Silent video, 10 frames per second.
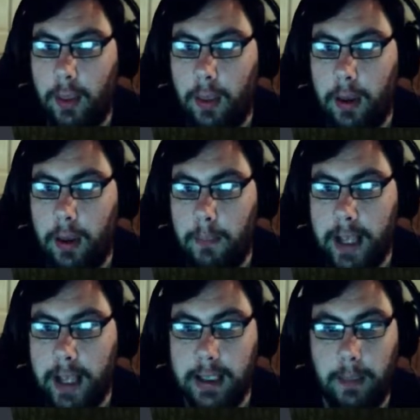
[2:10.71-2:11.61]
The
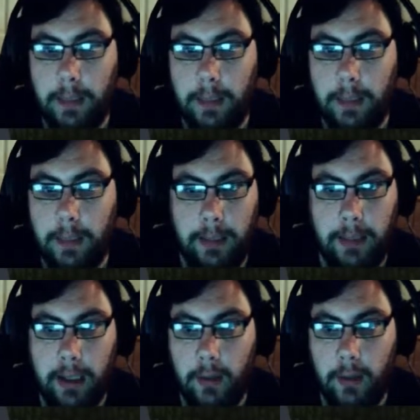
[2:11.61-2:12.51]
basic capacitor
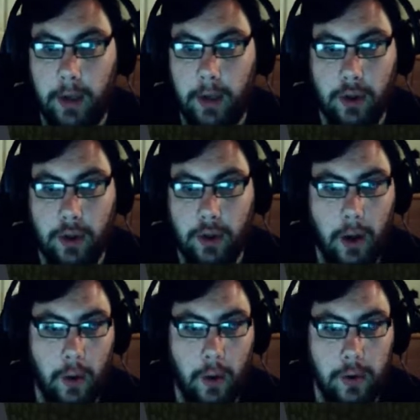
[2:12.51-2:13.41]
bank, which only
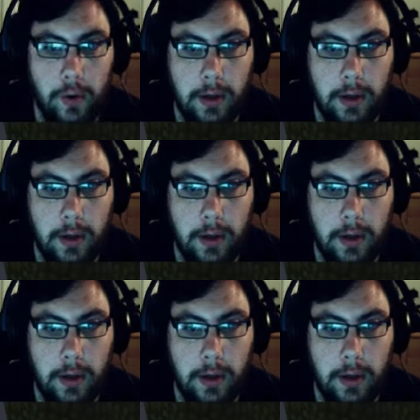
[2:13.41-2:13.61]
holds